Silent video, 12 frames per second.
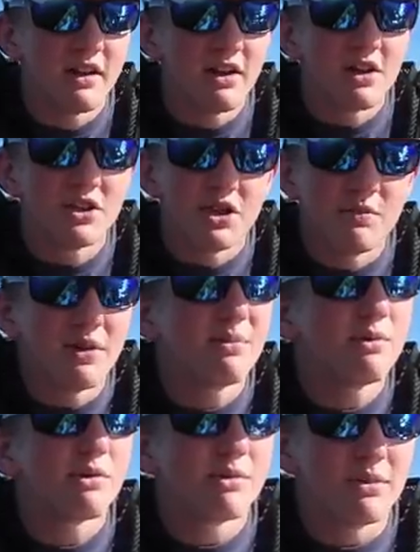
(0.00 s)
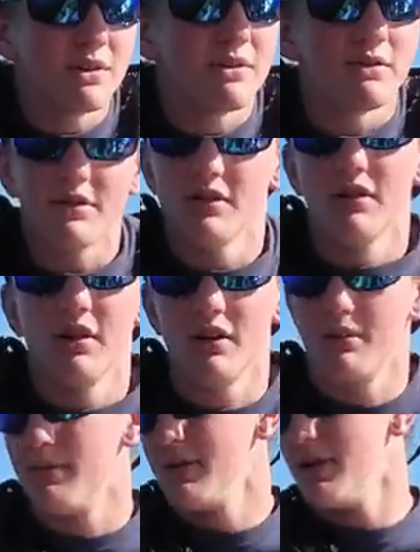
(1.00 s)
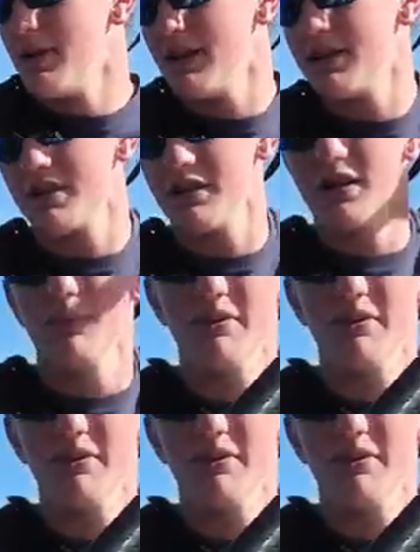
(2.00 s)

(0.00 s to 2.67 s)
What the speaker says: 2 people, it moves. It's a little bit